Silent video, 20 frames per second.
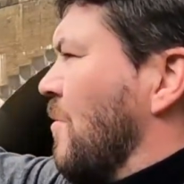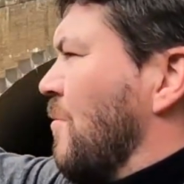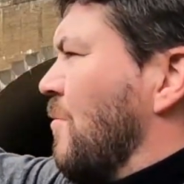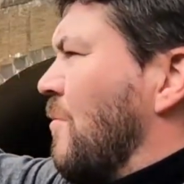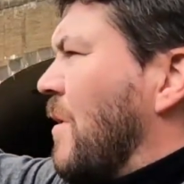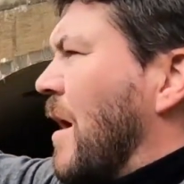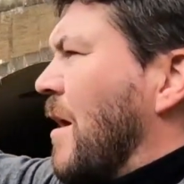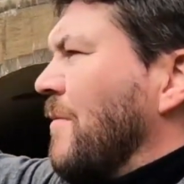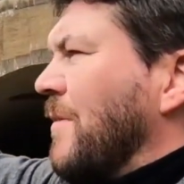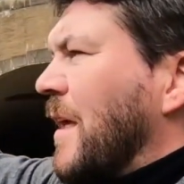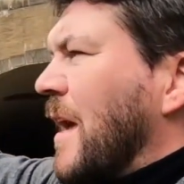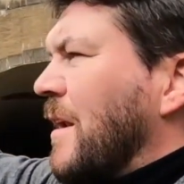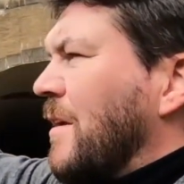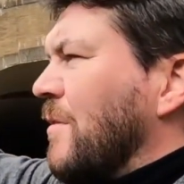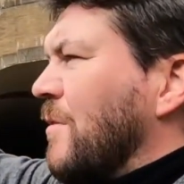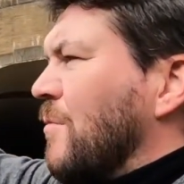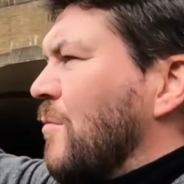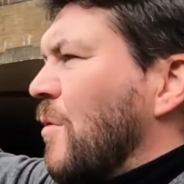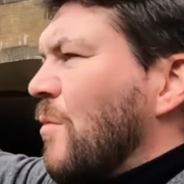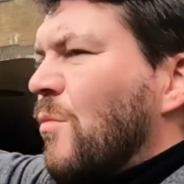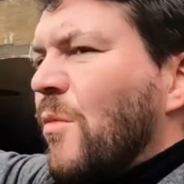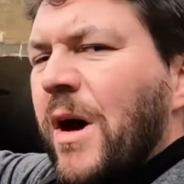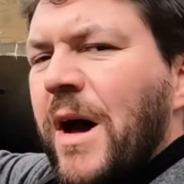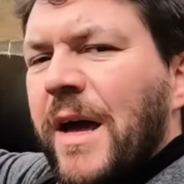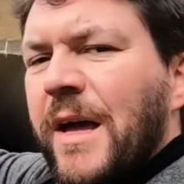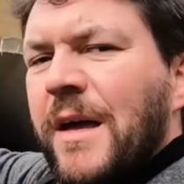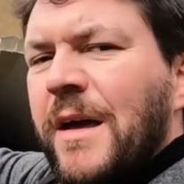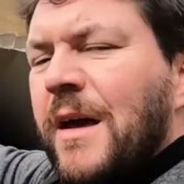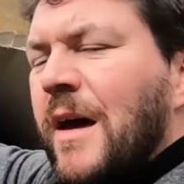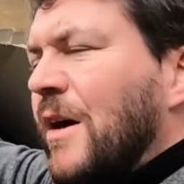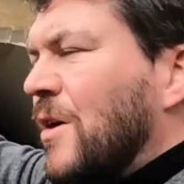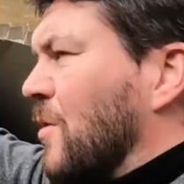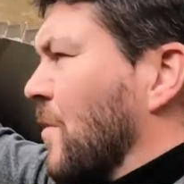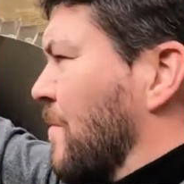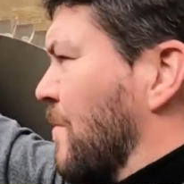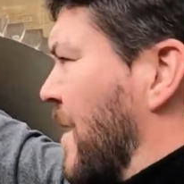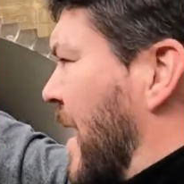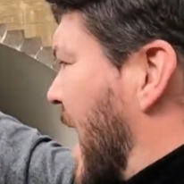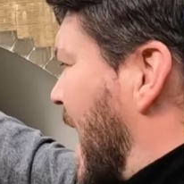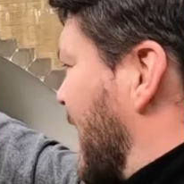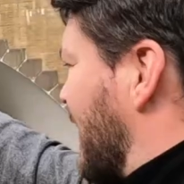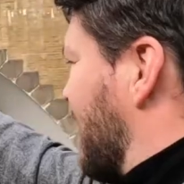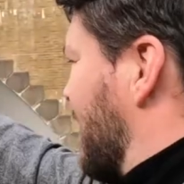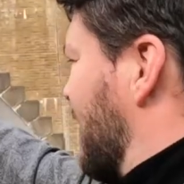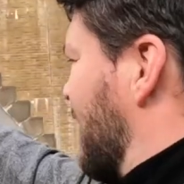round the end of the runway, and come back